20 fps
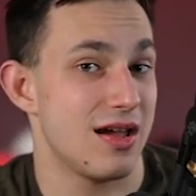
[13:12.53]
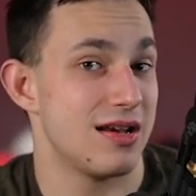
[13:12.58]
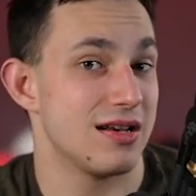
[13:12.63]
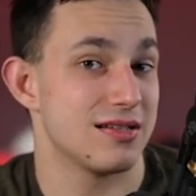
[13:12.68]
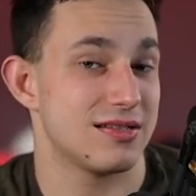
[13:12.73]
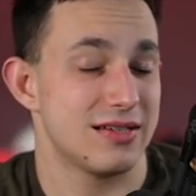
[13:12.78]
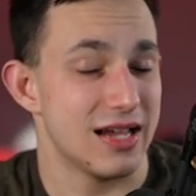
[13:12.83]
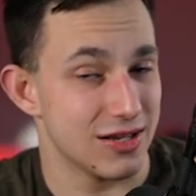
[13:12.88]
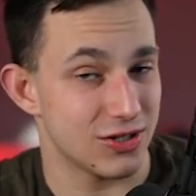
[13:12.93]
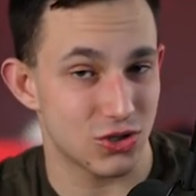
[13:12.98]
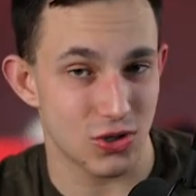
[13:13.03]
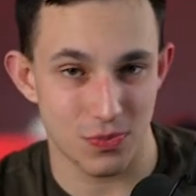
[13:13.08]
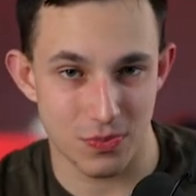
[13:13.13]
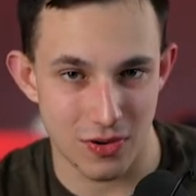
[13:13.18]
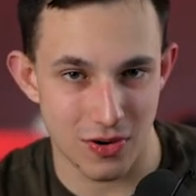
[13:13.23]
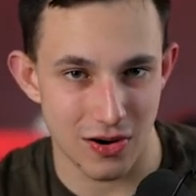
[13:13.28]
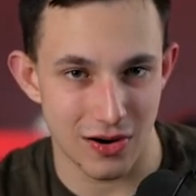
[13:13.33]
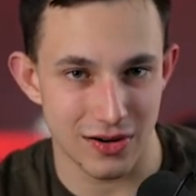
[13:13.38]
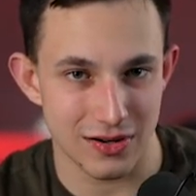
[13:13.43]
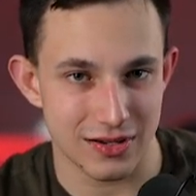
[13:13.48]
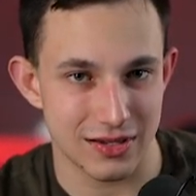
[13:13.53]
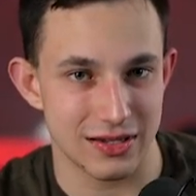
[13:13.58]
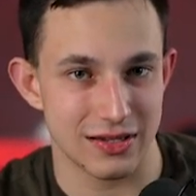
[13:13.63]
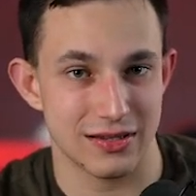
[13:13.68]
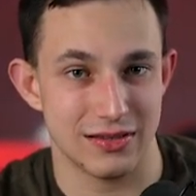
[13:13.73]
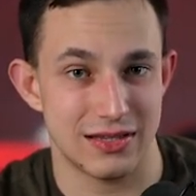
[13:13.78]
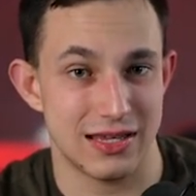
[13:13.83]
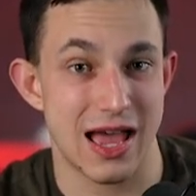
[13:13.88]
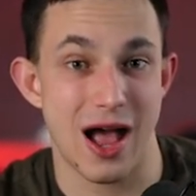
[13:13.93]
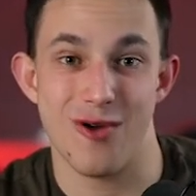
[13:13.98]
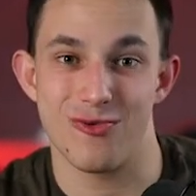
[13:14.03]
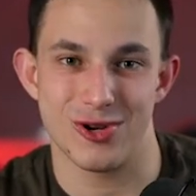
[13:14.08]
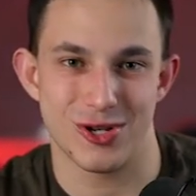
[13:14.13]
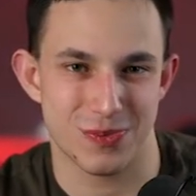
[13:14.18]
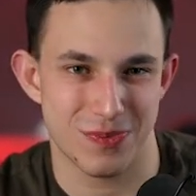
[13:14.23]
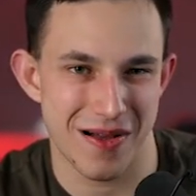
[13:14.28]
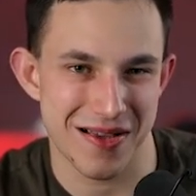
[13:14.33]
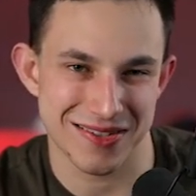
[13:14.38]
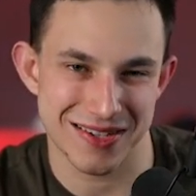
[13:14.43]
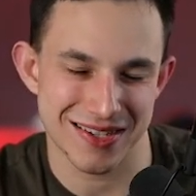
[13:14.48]
an essential part in the outreach
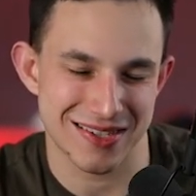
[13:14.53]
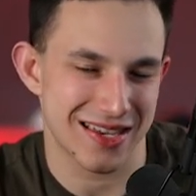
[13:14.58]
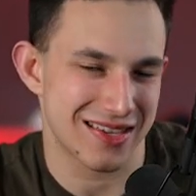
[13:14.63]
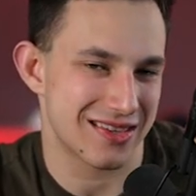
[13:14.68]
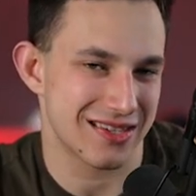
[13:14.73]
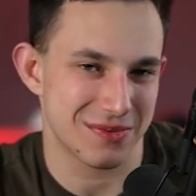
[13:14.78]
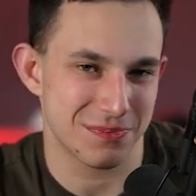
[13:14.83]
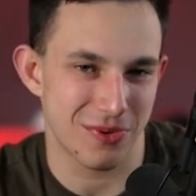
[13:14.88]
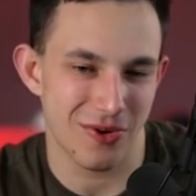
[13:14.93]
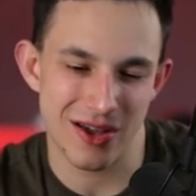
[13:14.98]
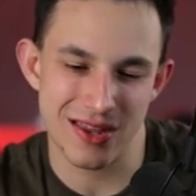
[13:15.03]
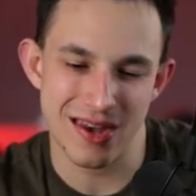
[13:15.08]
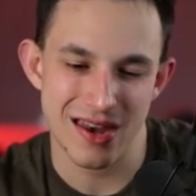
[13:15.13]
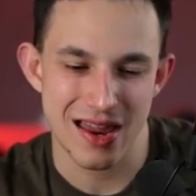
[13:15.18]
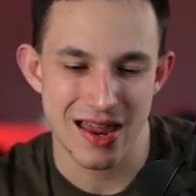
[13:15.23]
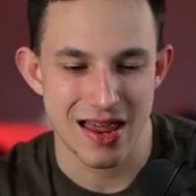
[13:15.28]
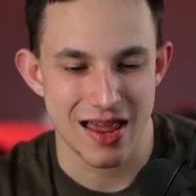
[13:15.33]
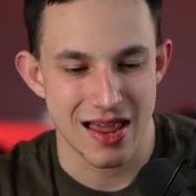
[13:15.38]
process at this point.